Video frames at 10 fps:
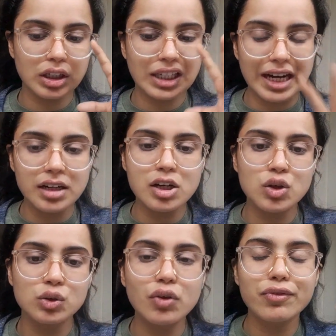get
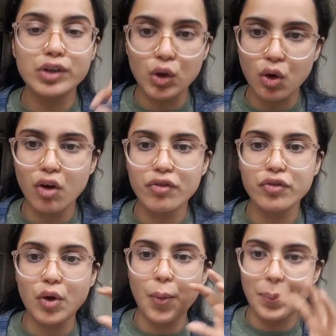into the flow of
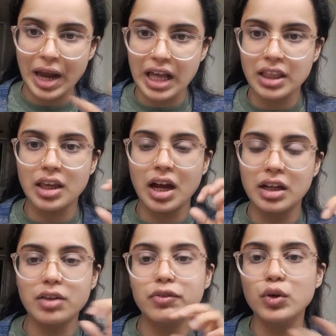planning
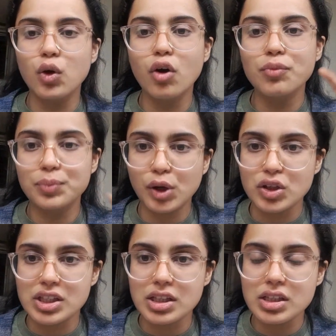and the flow of
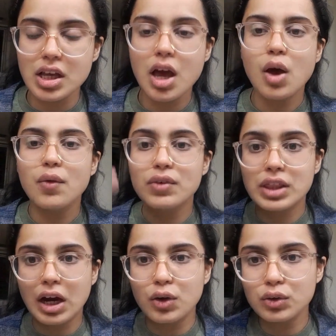process
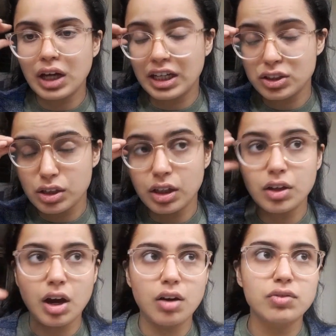without
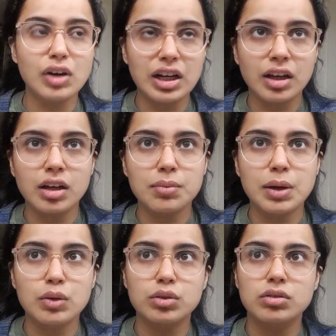actually worrying
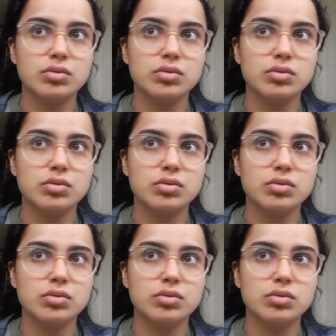about